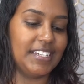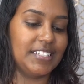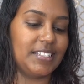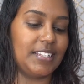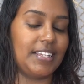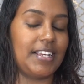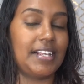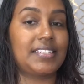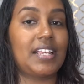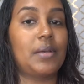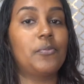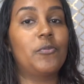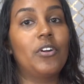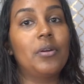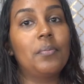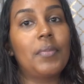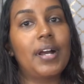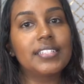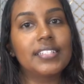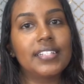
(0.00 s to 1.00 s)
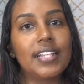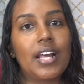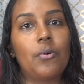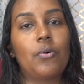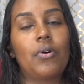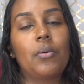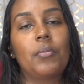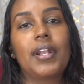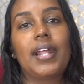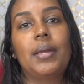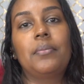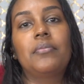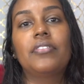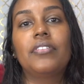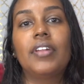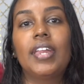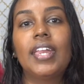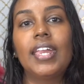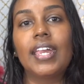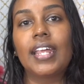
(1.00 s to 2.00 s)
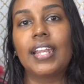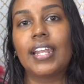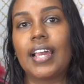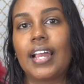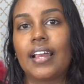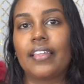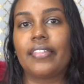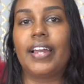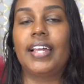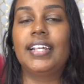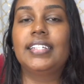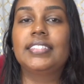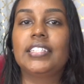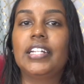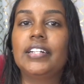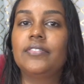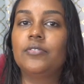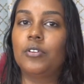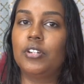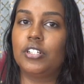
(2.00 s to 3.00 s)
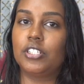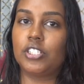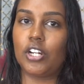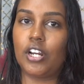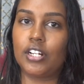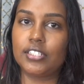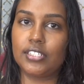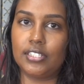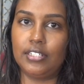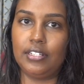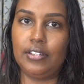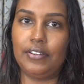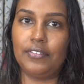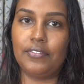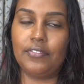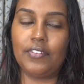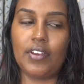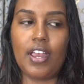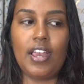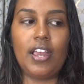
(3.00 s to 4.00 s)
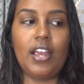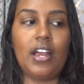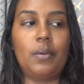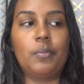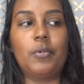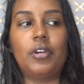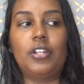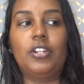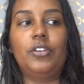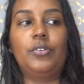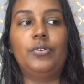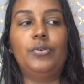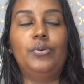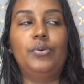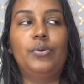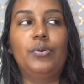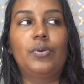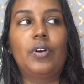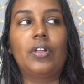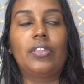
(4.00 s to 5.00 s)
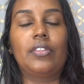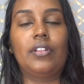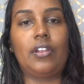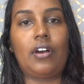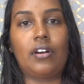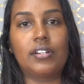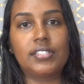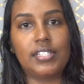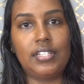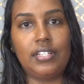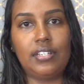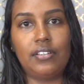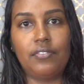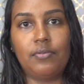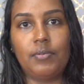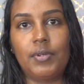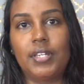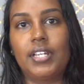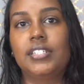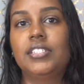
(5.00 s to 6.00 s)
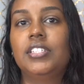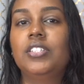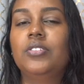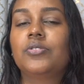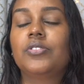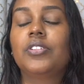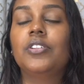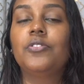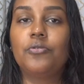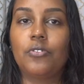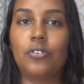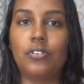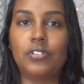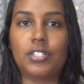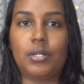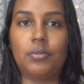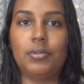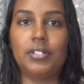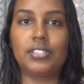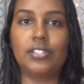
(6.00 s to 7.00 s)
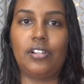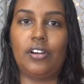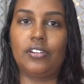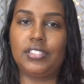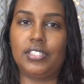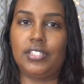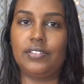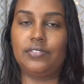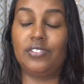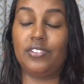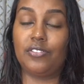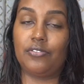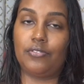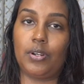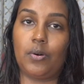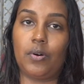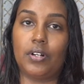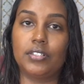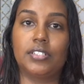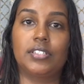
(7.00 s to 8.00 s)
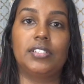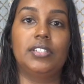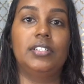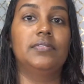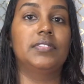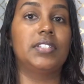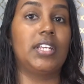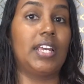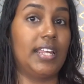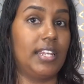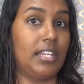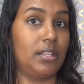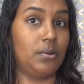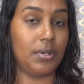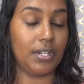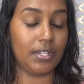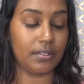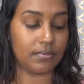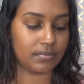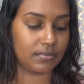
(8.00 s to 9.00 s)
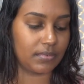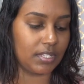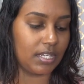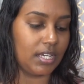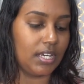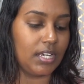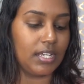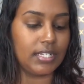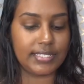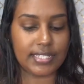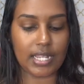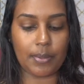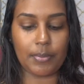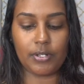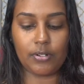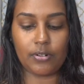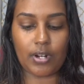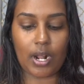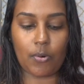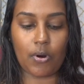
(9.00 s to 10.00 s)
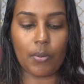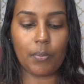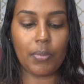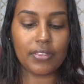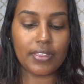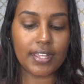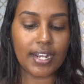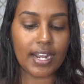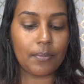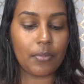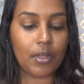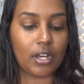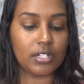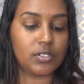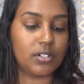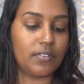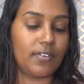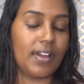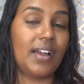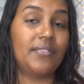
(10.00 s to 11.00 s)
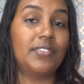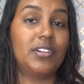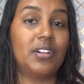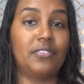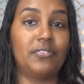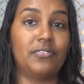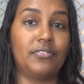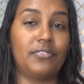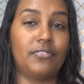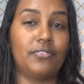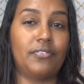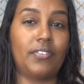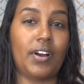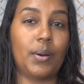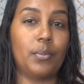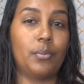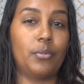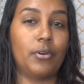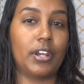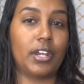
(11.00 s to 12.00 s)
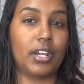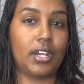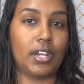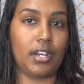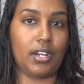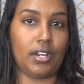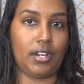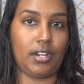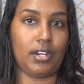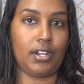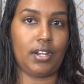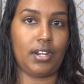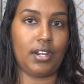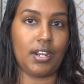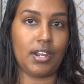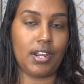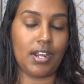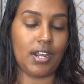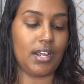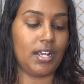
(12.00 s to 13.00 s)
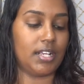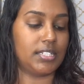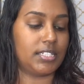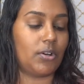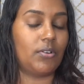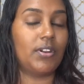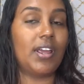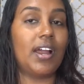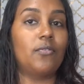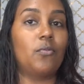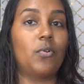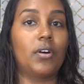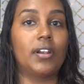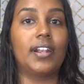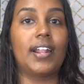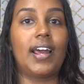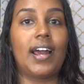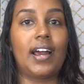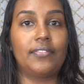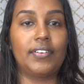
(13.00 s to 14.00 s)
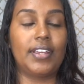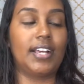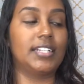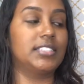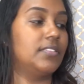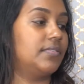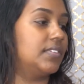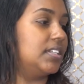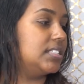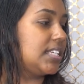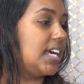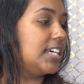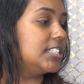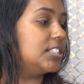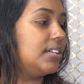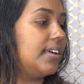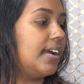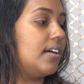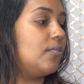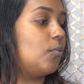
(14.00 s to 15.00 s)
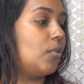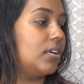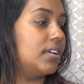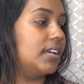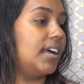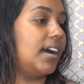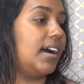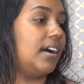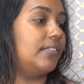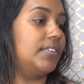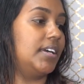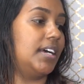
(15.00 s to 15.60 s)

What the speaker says: So yes, I'm going back to that one, but I'm thinking that instead of doing a short sleeve, I'm going to do the long sleeve because he usually rolls up his long sleeves to 3/4 sleeves anyway. So I'm going to do that one. But then I'm not sure if I have enough fabric because I only have 1.5 yards of this. Actually, I have 1.5